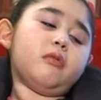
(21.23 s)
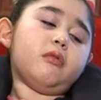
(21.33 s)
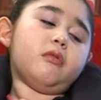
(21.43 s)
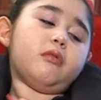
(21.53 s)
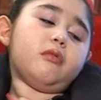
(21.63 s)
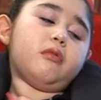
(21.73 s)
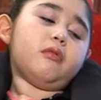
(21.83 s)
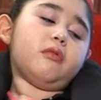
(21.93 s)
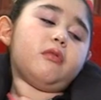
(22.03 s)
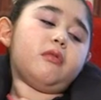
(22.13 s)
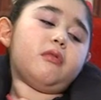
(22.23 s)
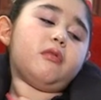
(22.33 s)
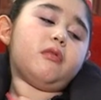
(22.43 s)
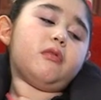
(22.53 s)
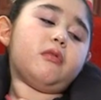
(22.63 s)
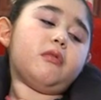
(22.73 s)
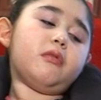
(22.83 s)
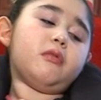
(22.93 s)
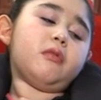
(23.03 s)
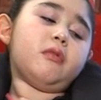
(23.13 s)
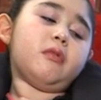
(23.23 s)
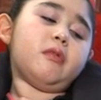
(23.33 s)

This person isn't speaking.